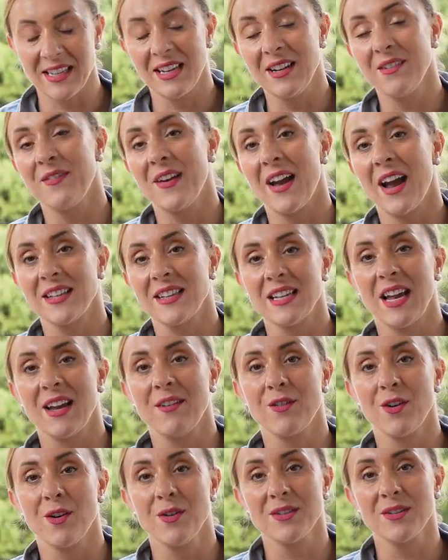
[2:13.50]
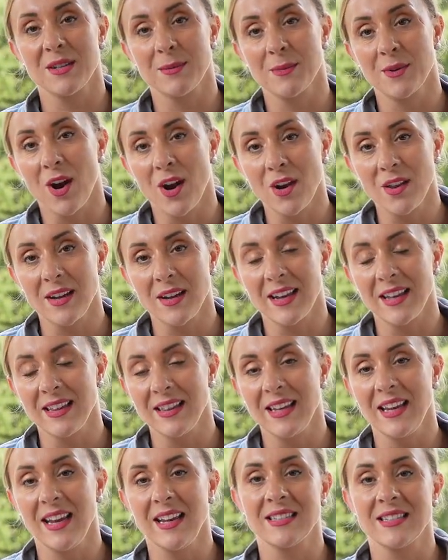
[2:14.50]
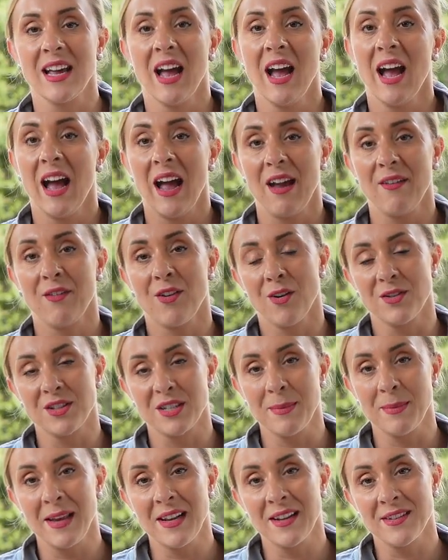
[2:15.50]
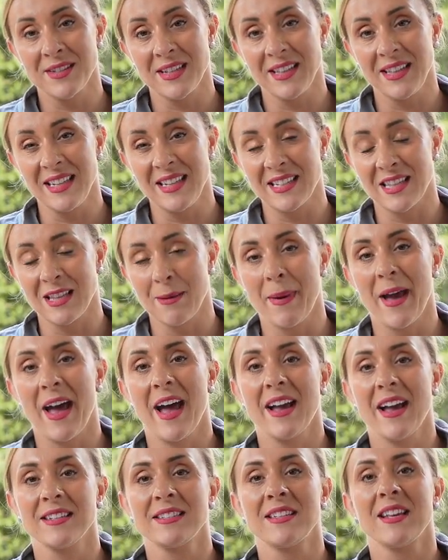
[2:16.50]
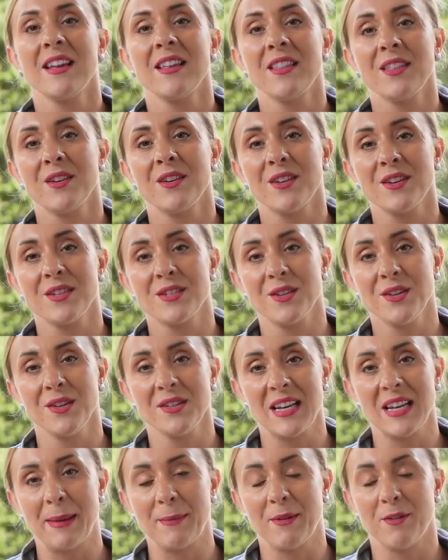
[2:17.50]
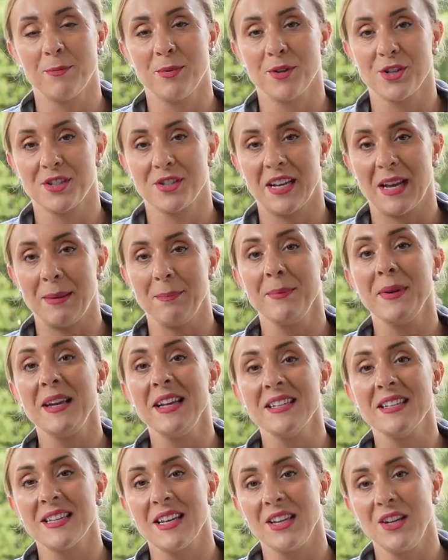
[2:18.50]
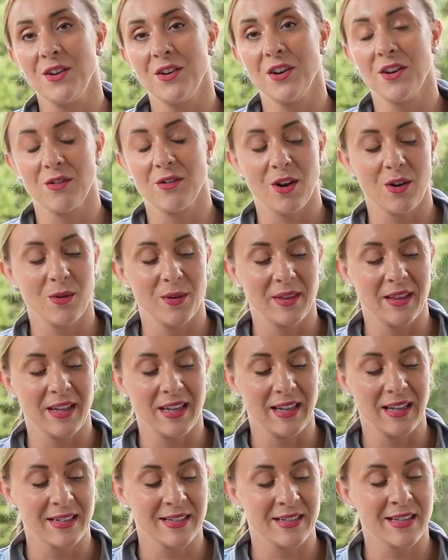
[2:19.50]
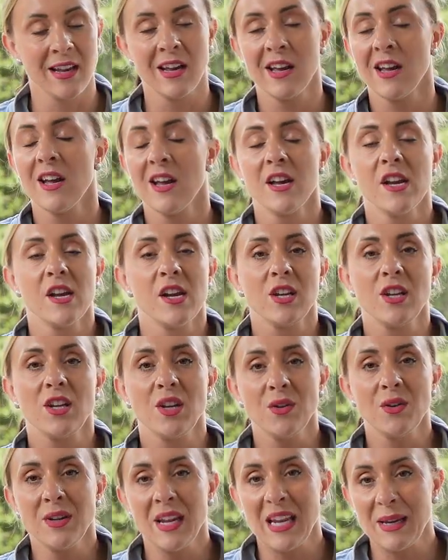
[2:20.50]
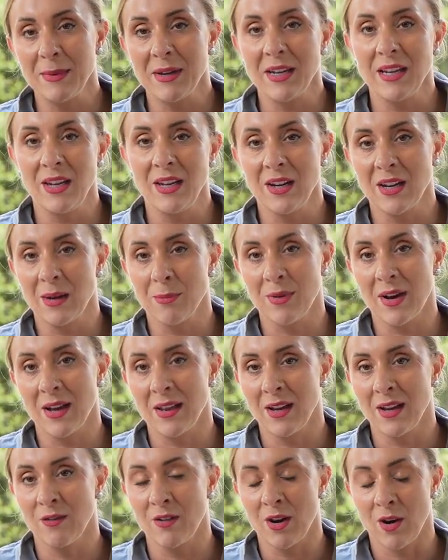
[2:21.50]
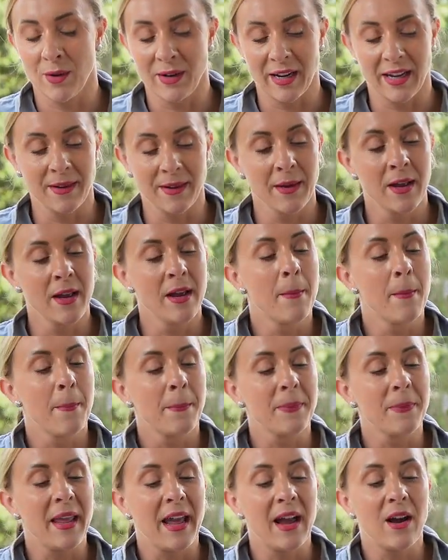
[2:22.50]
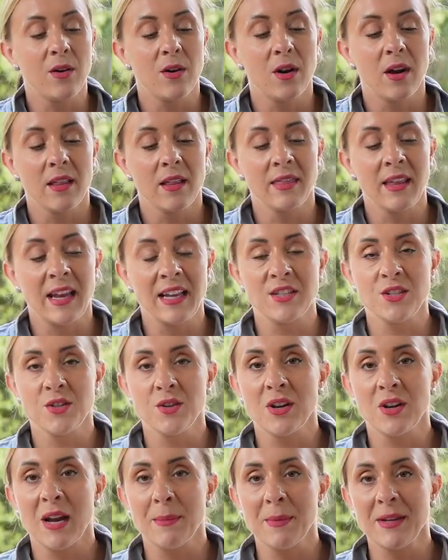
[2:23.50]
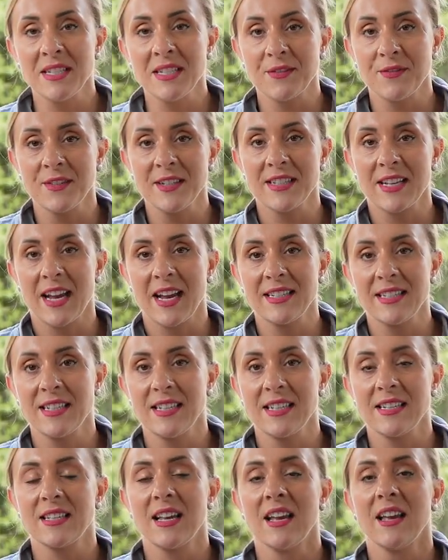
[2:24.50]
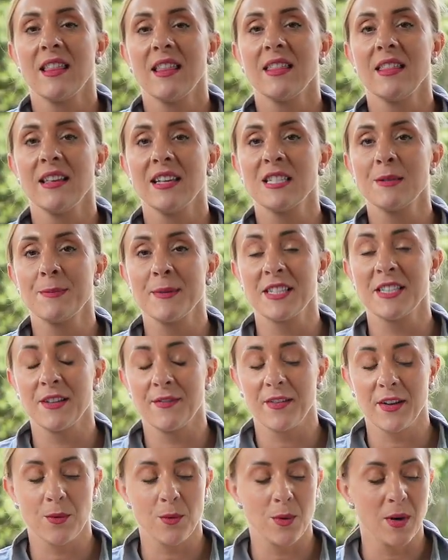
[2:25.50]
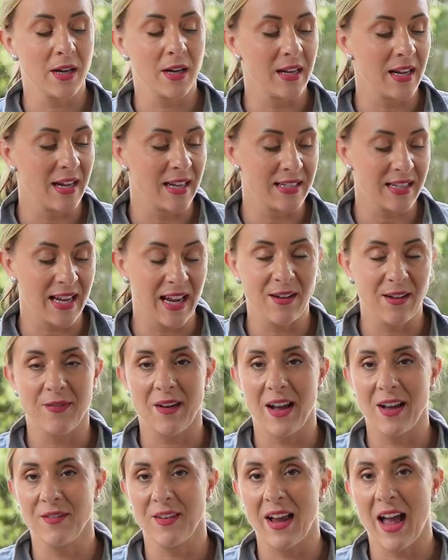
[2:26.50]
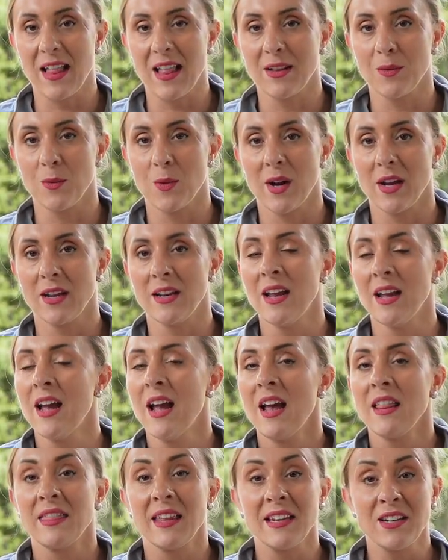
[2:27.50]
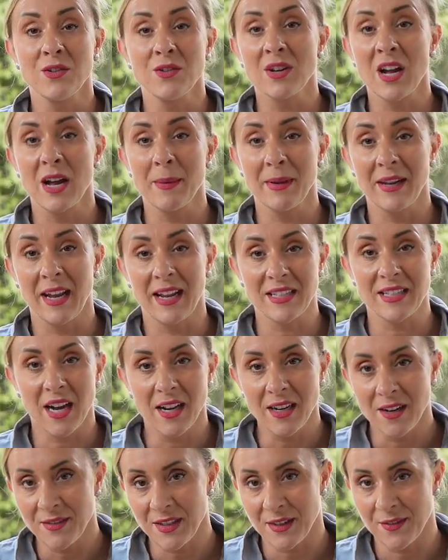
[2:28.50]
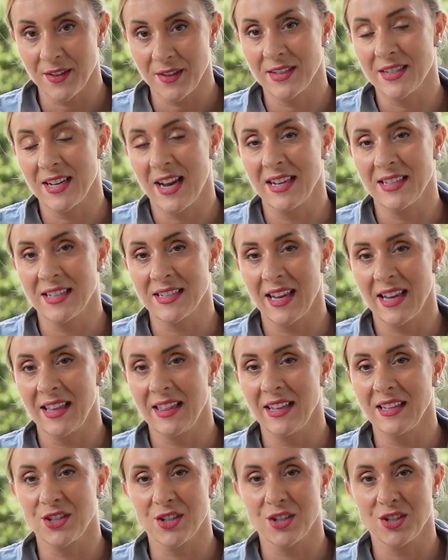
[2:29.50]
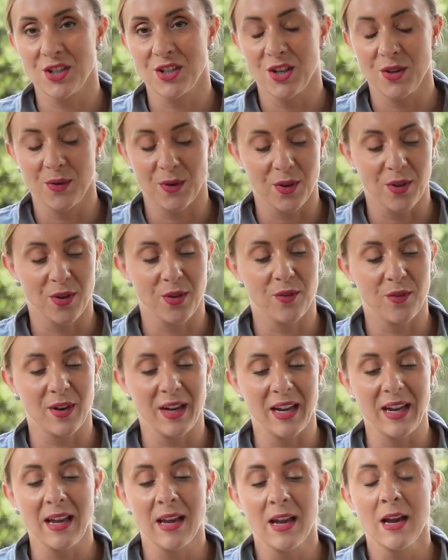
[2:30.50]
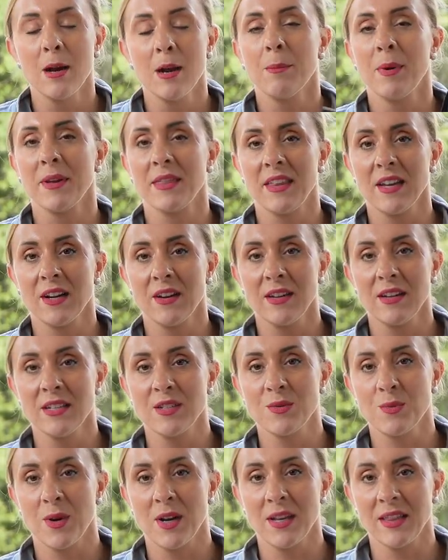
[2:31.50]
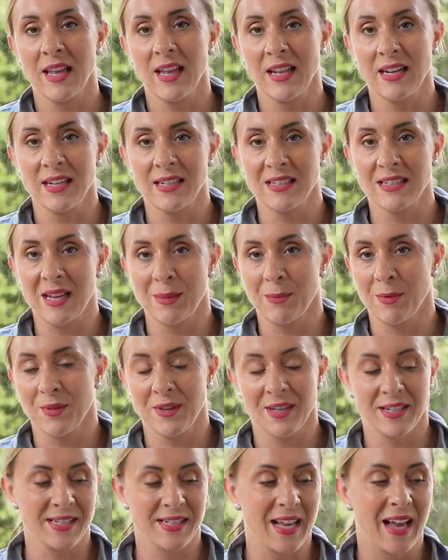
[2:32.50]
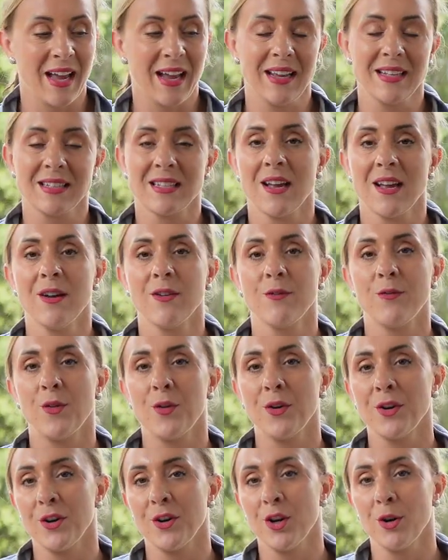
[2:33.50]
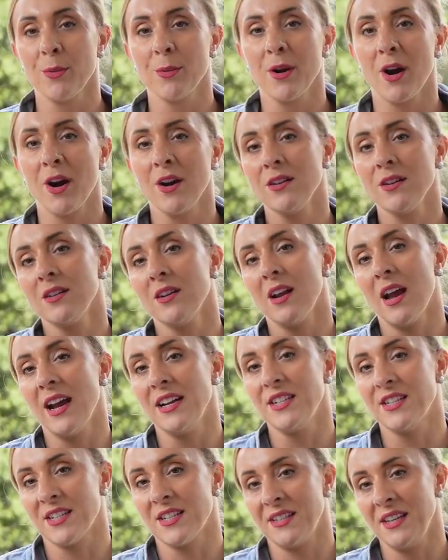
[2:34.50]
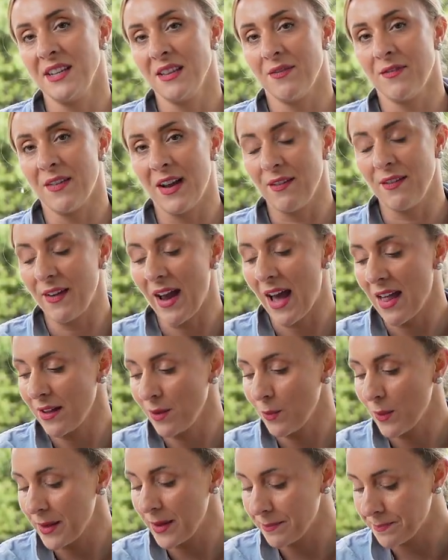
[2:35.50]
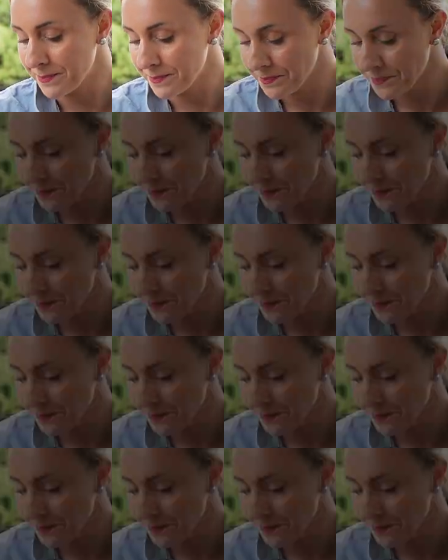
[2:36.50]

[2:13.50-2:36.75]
In fact, I've grown some garlic in these, I've grown tomatoes in these in the past. There are certain type of bush type beans that you can grow in these. You name it, you can probably grow in it. Now, they do come in different sizes. This specific one is a 5-gallon one. They don't come in a ton of different sizes, I think just 2 or 3, but there is one that is double this size. For an herb garden, I just need the 5-gallon one.